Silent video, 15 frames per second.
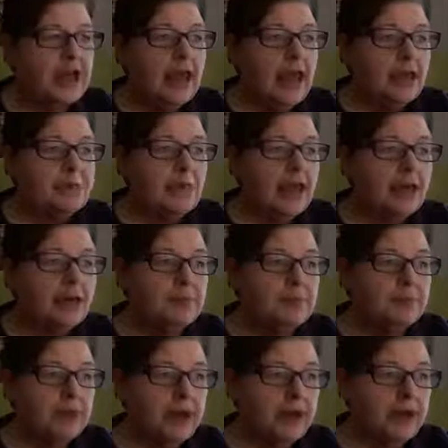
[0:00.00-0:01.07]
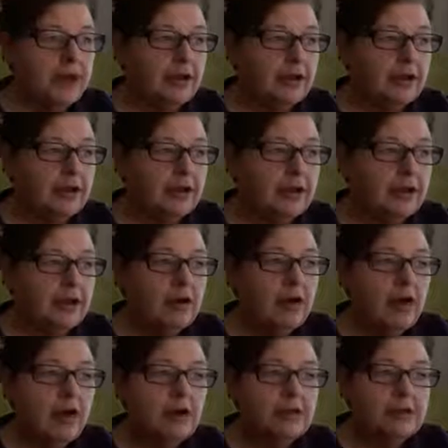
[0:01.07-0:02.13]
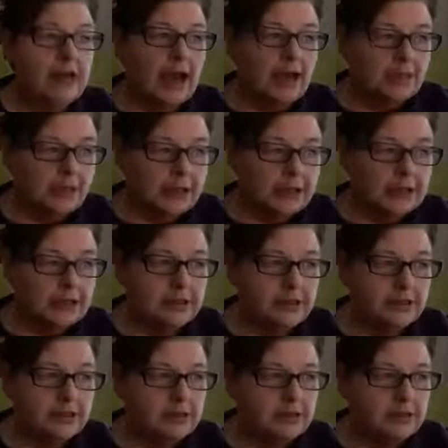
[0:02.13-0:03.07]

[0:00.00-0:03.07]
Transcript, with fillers: and make a plan on tablets."